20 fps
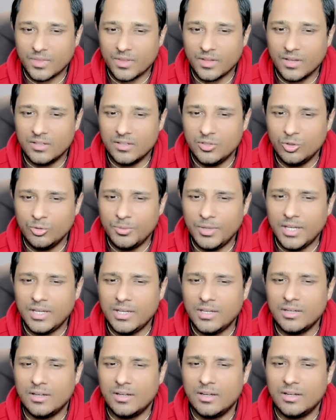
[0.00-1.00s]
uh, you
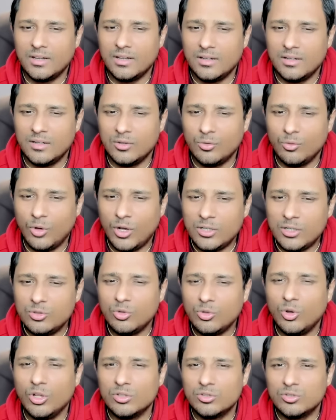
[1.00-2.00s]
may uh, want
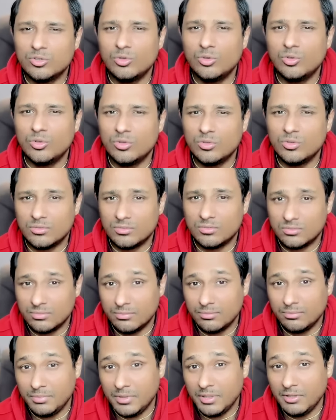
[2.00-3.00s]
to also
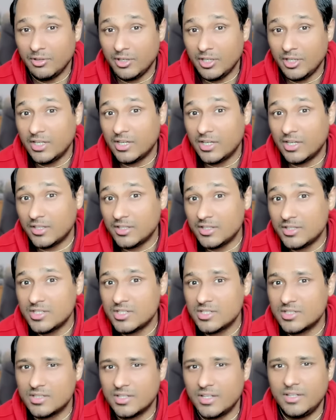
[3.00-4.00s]
be very
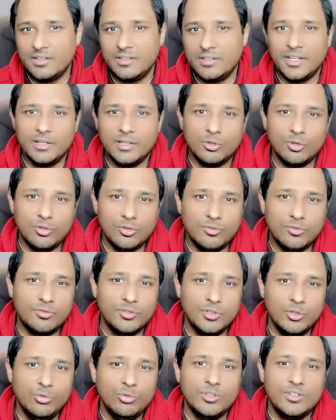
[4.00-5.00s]
courageous and take a lot of
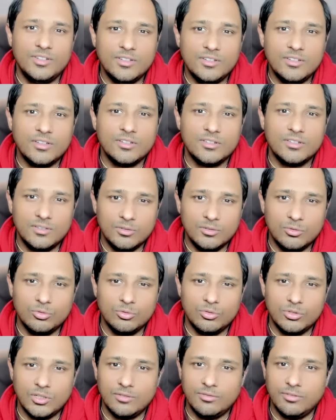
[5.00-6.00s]
new decisions. You
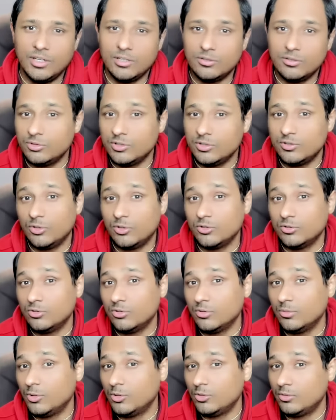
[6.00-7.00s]
know, Uttar Falguni is also
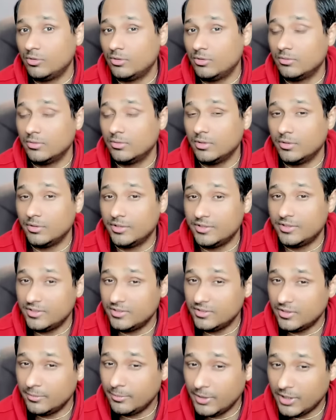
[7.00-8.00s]
about uh,
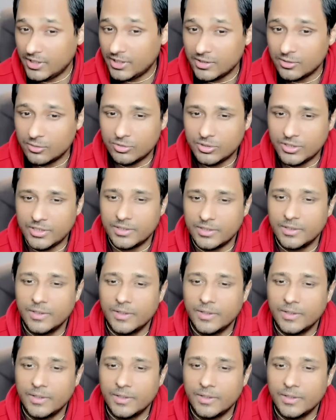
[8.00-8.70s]
decision making. Okay.